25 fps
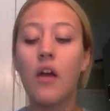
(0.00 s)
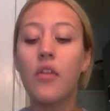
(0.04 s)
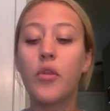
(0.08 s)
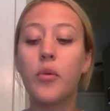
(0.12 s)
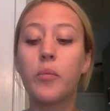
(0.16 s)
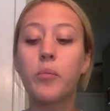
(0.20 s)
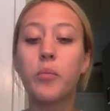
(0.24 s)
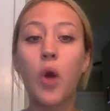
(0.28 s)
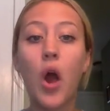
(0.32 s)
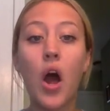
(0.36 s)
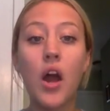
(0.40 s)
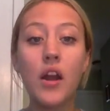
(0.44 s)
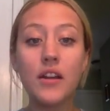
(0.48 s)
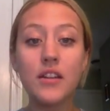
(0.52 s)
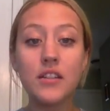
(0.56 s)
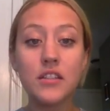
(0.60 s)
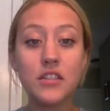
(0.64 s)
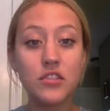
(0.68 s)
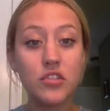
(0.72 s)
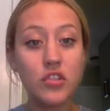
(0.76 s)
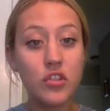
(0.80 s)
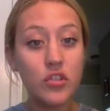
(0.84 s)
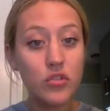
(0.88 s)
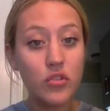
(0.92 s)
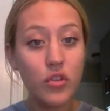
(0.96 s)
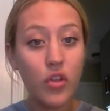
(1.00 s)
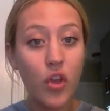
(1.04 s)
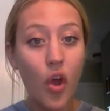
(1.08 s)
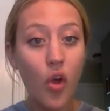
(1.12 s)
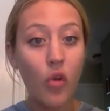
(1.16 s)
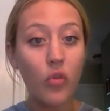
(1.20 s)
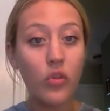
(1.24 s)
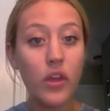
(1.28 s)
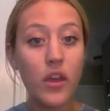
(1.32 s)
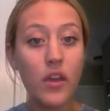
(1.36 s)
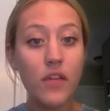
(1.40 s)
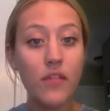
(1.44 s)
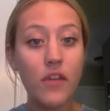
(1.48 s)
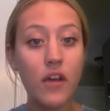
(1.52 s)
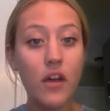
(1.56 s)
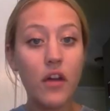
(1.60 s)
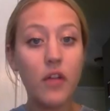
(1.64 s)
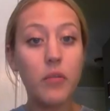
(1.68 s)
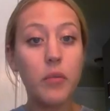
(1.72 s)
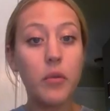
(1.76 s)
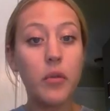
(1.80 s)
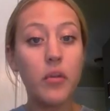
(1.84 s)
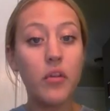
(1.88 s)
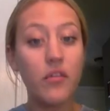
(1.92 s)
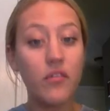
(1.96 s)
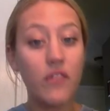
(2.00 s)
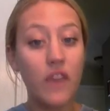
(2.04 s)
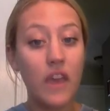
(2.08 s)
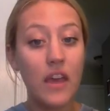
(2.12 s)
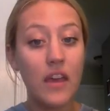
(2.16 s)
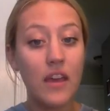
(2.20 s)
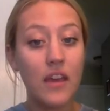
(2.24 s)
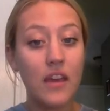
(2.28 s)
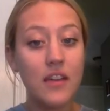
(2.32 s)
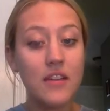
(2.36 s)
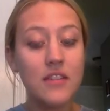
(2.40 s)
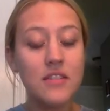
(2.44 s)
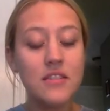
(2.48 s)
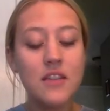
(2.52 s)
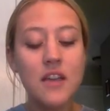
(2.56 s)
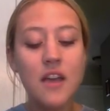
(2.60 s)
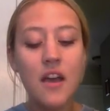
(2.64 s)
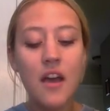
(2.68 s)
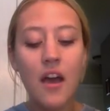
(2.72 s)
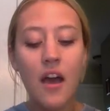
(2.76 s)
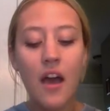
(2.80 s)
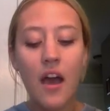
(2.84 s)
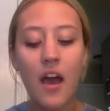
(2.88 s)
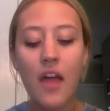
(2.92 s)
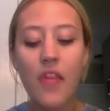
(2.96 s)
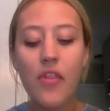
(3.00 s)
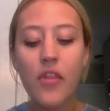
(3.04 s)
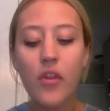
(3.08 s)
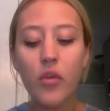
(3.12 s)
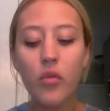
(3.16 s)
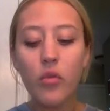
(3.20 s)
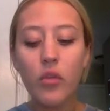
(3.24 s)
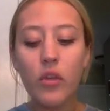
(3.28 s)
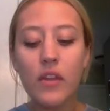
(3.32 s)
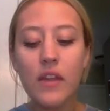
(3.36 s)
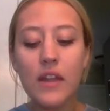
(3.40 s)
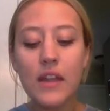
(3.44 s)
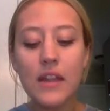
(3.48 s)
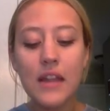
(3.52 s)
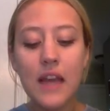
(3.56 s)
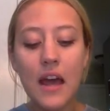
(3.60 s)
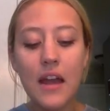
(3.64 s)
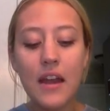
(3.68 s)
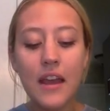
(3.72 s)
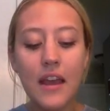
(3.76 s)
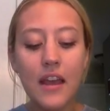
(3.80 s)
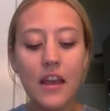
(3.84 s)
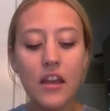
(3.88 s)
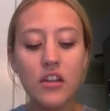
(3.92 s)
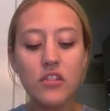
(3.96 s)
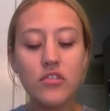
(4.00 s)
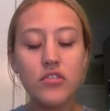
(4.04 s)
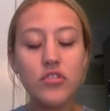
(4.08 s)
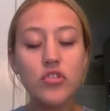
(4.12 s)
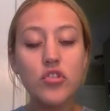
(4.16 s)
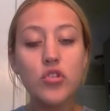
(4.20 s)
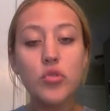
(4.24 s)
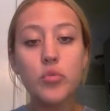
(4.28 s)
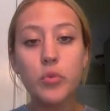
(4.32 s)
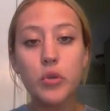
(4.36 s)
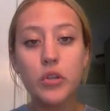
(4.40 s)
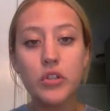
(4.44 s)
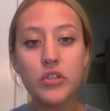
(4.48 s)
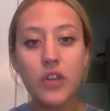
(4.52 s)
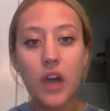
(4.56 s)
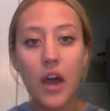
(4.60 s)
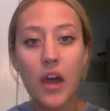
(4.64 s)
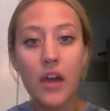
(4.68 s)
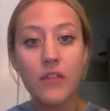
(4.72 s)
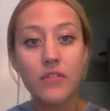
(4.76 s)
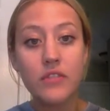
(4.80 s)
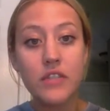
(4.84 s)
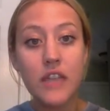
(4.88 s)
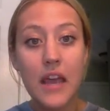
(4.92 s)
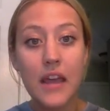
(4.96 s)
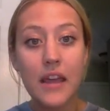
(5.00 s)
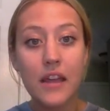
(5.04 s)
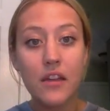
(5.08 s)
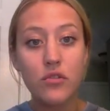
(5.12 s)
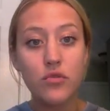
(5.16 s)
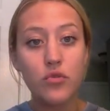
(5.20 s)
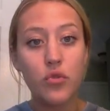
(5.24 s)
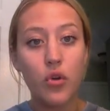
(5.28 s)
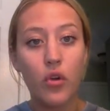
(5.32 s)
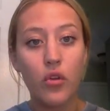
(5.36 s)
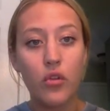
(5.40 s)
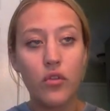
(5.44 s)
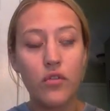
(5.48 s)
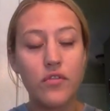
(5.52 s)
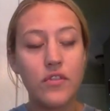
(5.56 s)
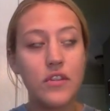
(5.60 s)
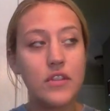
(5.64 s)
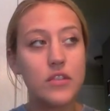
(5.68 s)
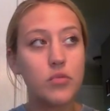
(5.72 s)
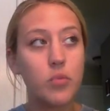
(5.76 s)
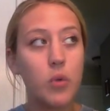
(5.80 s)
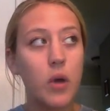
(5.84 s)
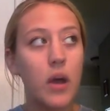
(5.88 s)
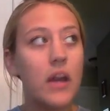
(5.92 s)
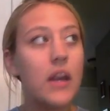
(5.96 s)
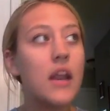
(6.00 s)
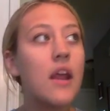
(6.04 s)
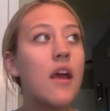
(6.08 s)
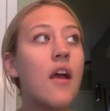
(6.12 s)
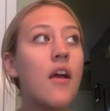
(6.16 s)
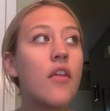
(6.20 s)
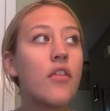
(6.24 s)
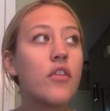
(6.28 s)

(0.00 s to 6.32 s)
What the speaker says: The product is usually only available in Vegas, and they're really letting consumers kind of take control of this one.